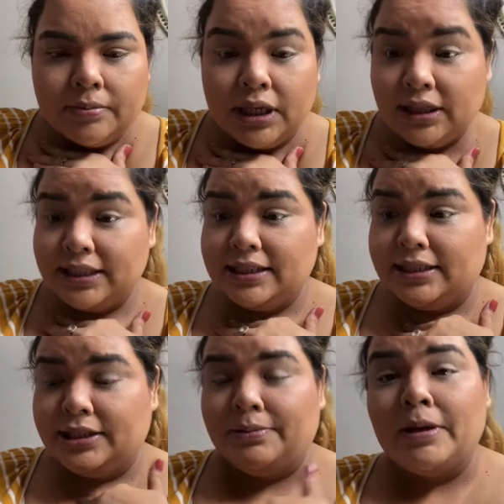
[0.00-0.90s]
listen
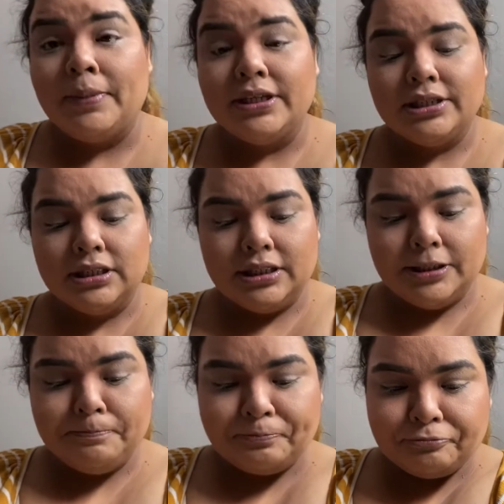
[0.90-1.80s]
to my patients.
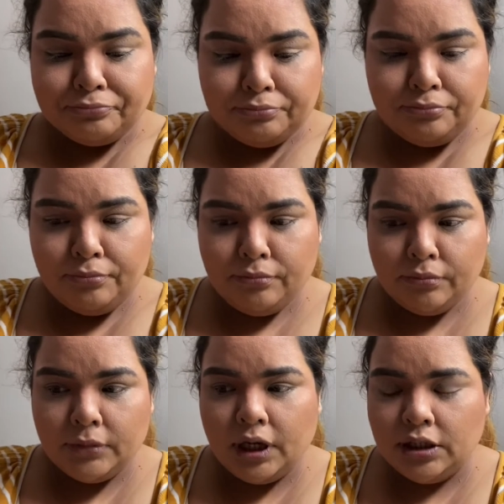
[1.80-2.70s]

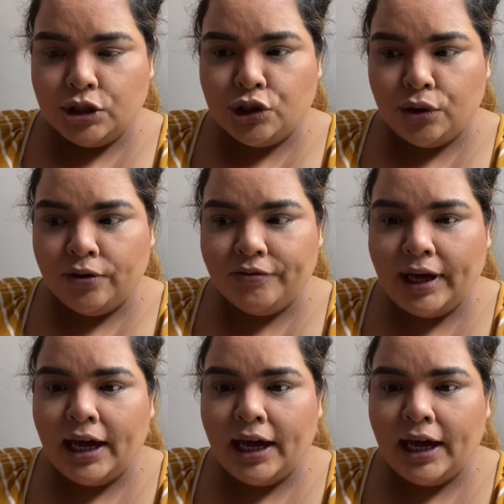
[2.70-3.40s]
So if that